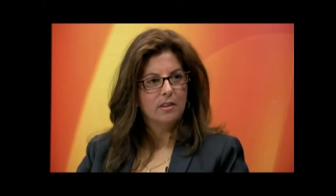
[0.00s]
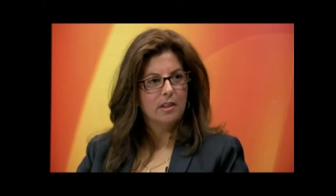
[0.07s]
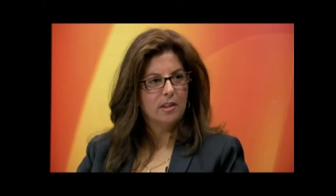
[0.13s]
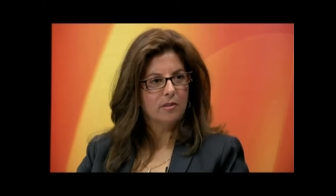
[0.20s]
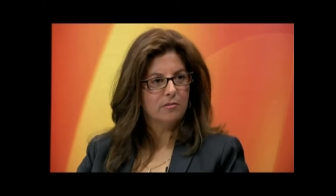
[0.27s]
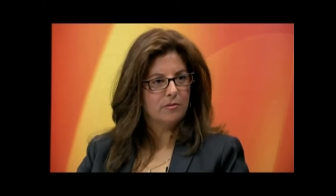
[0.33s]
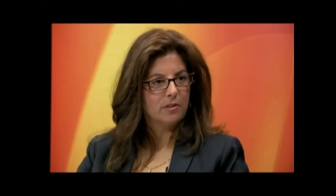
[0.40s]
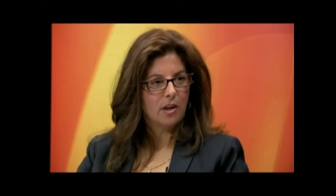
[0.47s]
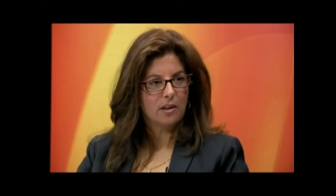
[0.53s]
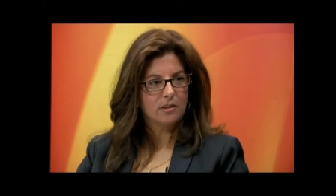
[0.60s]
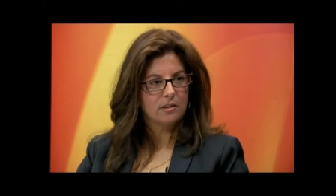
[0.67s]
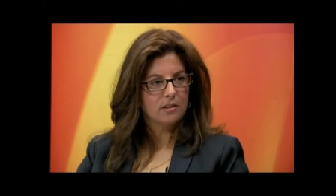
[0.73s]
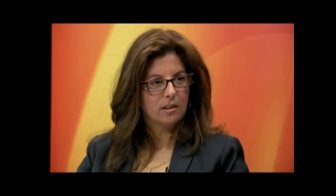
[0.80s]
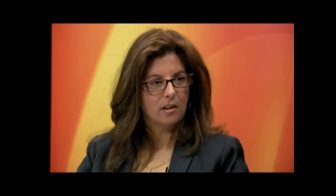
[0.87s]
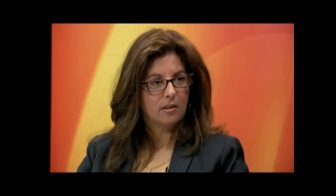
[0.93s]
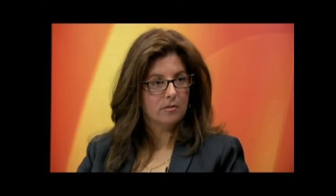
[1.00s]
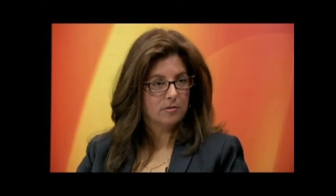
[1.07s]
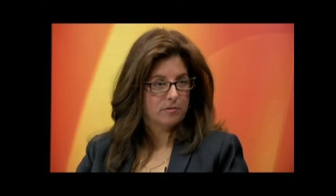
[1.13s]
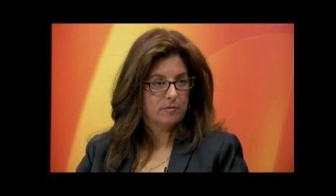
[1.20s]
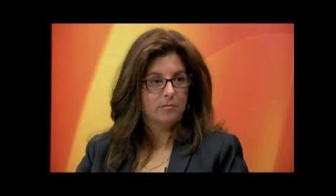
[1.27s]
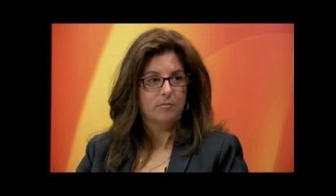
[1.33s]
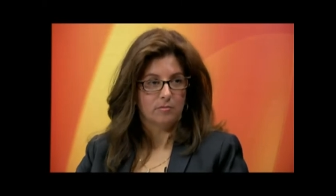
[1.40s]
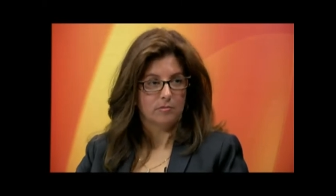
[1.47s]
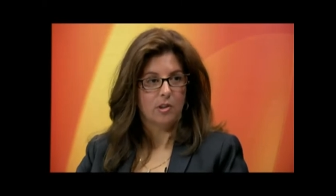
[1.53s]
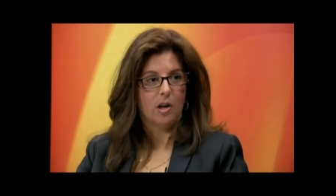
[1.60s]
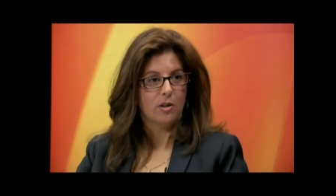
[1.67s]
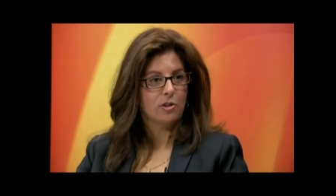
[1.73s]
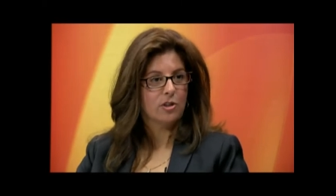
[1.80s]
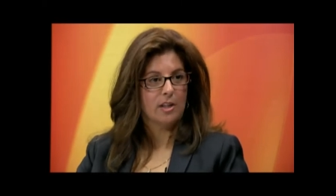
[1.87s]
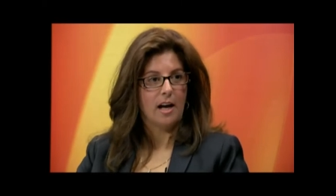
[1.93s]
influx of
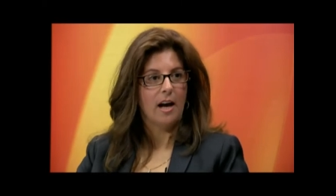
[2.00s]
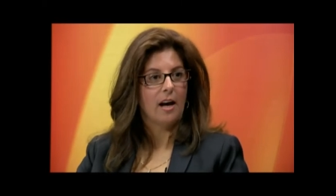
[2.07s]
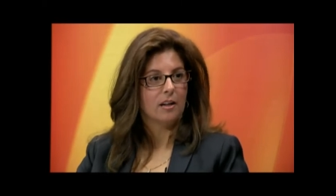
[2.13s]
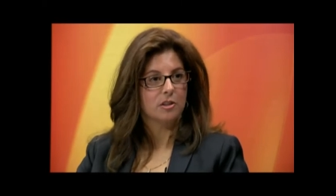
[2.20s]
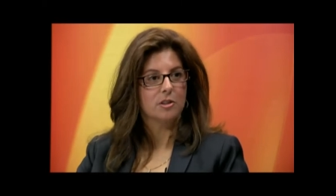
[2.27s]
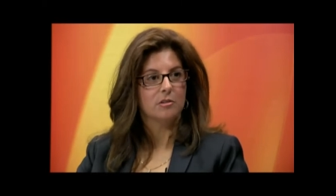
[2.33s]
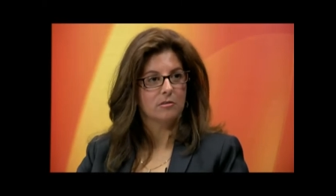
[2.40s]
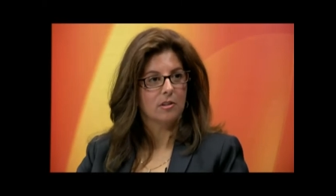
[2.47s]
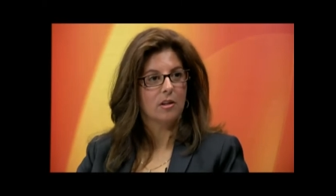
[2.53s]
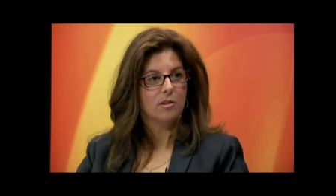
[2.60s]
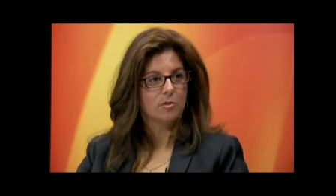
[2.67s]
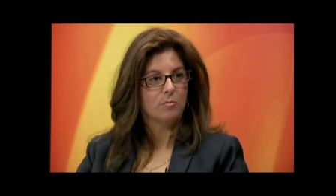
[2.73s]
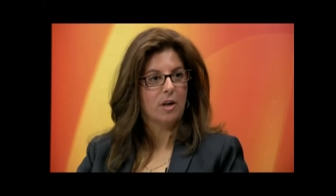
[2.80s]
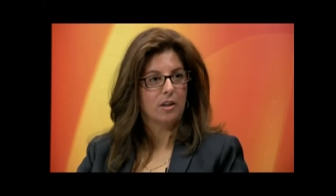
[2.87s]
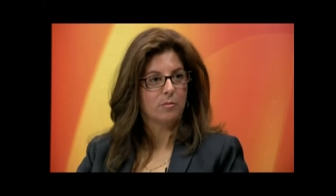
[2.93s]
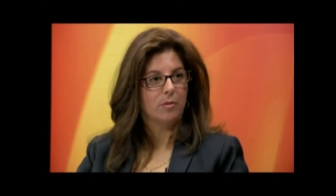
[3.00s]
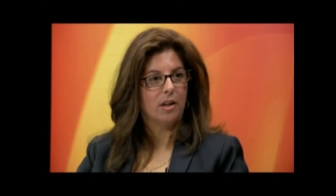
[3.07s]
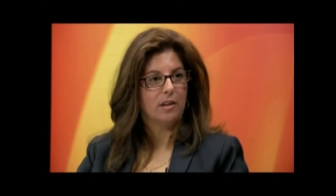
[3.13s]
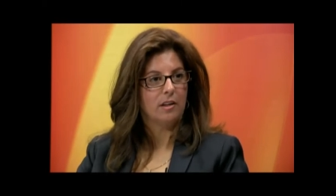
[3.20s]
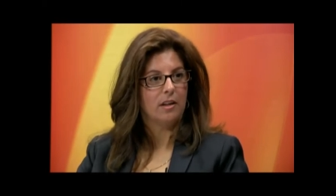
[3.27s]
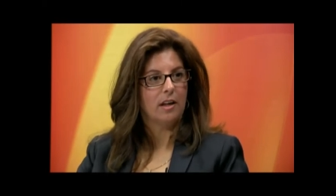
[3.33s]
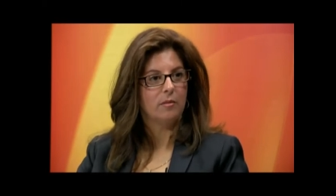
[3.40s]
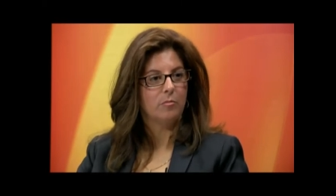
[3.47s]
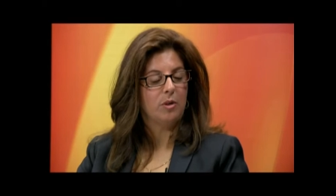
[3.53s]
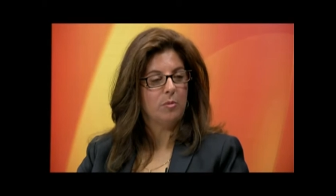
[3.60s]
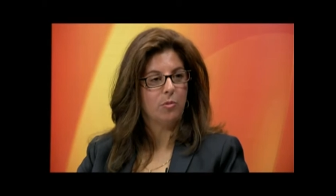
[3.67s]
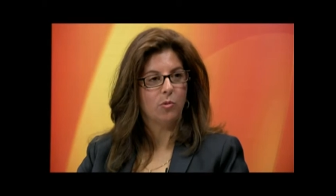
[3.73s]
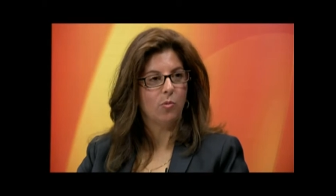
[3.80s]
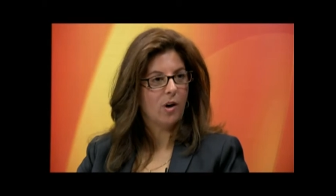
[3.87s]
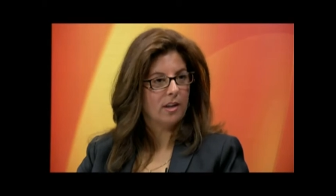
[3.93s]
large cash, large amount of money, and
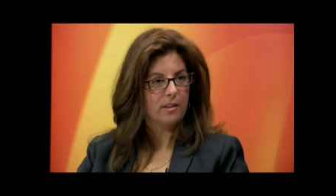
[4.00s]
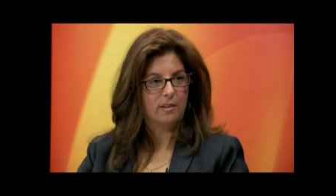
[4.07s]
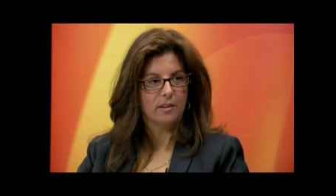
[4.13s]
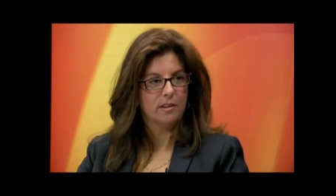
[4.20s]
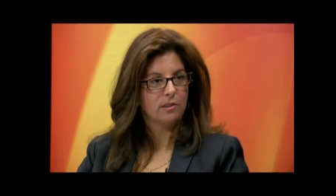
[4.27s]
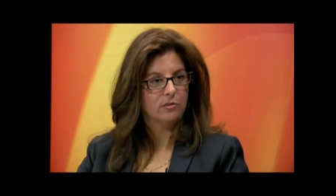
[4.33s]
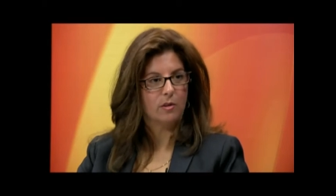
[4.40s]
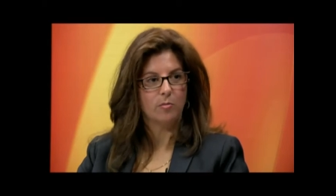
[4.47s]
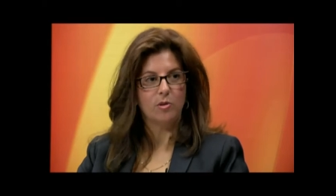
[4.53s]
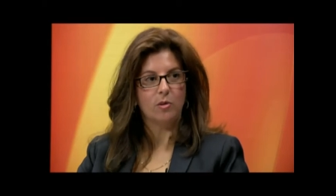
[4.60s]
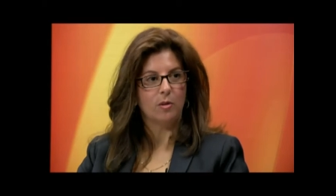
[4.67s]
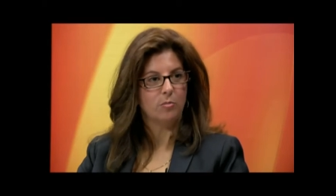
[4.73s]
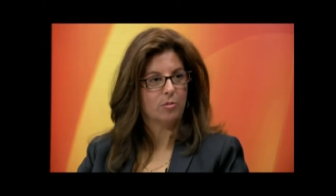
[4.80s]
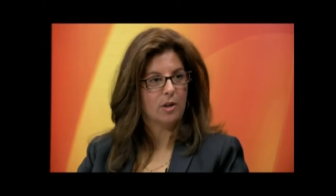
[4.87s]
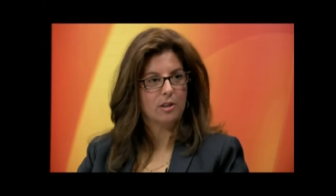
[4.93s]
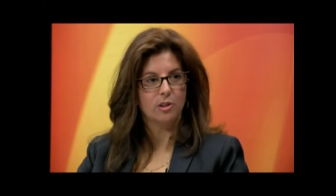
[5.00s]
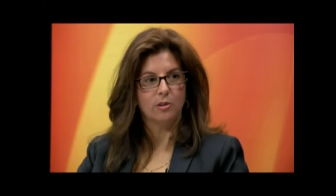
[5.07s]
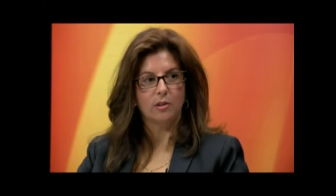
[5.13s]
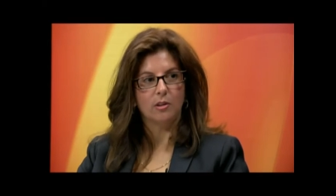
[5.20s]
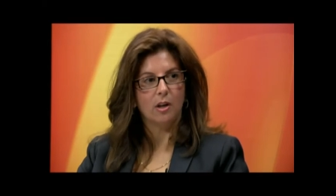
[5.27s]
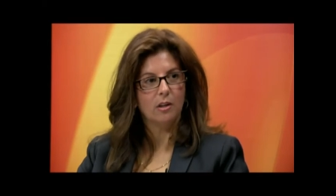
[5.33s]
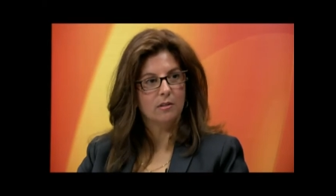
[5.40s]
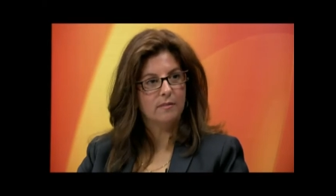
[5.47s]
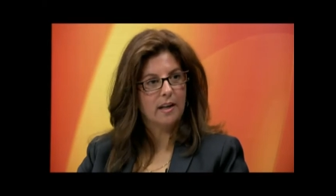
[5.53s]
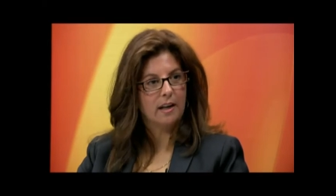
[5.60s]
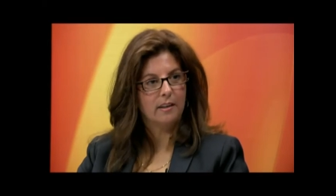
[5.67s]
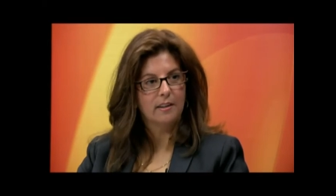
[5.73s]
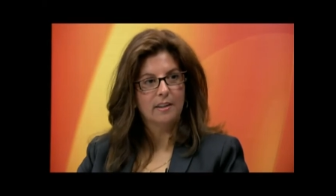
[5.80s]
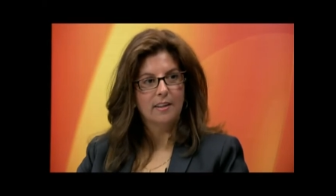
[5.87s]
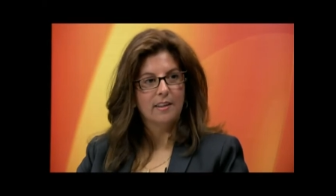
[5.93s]
people wanting things from you and pressure and all of that.